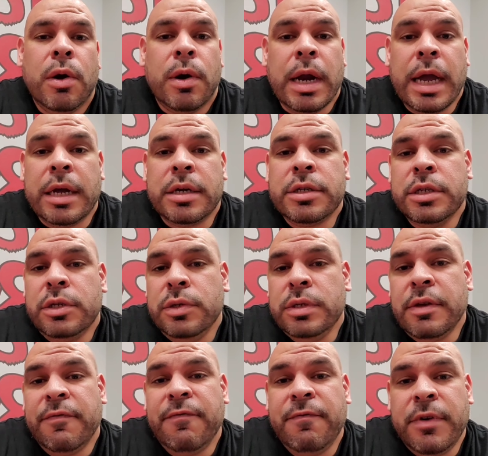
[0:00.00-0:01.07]
or actually do
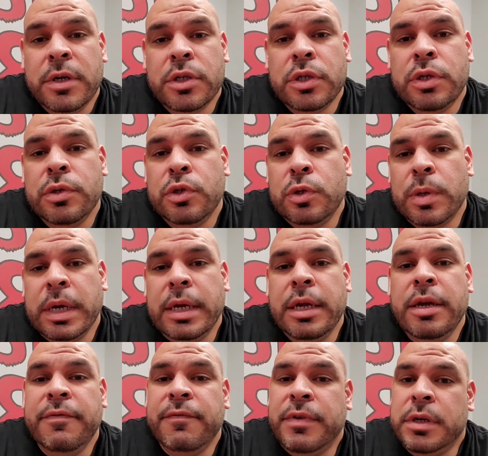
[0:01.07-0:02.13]
some functional
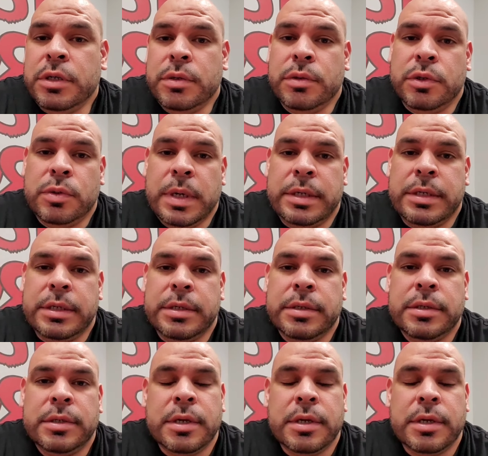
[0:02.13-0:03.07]
training and functional stretches.